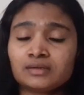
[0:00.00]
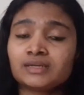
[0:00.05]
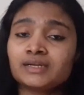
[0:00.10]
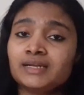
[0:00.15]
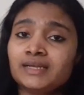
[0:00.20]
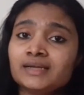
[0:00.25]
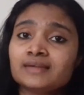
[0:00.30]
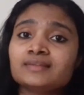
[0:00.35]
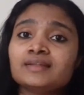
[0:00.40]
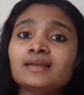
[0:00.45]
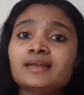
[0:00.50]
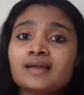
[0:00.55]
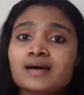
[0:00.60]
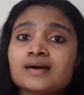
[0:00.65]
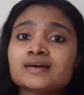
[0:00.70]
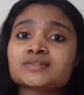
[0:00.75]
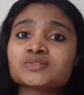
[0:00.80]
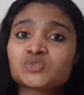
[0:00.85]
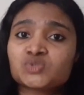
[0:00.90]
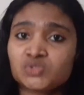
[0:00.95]
clear the
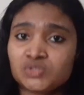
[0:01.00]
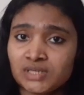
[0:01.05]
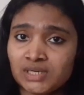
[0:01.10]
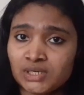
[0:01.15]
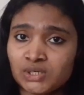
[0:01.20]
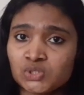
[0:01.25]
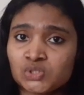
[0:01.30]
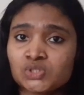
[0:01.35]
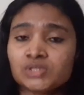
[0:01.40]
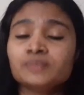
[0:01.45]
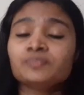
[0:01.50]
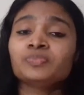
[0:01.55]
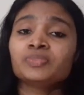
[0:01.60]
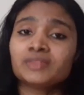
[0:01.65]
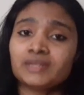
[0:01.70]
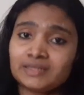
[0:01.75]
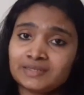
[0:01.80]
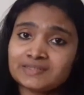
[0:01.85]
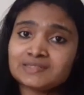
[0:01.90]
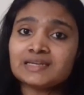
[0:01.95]
last stage
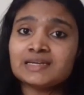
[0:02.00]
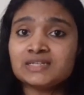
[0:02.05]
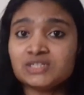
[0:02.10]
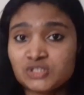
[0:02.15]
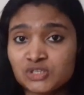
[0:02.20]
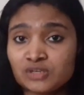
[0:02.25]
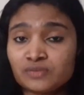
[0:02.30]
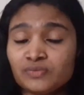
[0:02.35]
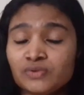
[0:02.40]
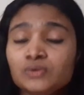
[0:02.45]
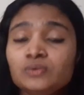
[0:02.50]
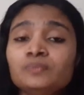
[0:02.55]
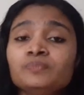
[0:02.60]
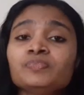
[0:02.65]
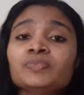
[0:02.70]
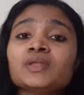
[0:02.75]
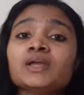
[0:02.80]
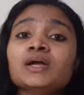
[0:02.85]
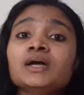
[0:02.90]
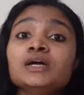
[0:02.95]
that is an interview
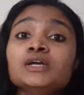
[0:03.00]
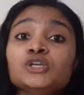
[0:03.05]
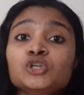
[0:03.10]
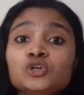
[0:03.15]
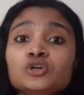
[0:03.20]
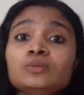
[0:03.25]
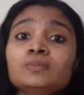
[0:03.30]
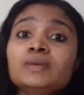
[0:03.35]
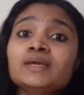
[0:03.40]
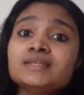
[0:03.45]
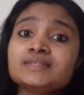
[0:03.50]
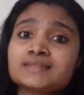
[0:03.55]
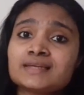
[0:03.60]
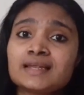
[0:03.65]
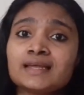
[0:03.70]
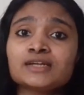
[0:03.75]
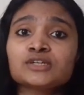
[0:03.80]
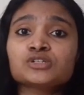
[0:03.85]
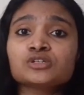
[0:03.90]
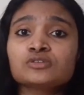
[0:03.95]
you will be
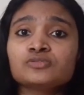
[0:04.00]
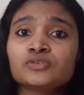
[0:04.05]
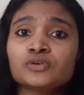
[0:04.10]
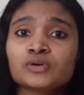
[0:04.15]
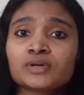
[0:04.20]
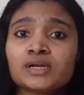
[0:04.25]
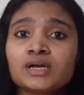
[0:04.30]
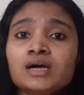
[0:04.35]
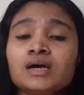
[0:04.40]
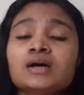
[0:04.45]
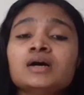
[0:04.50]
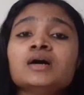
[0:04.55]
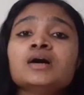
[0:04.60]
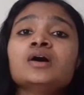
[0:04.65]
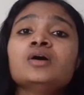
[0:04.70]
selected for a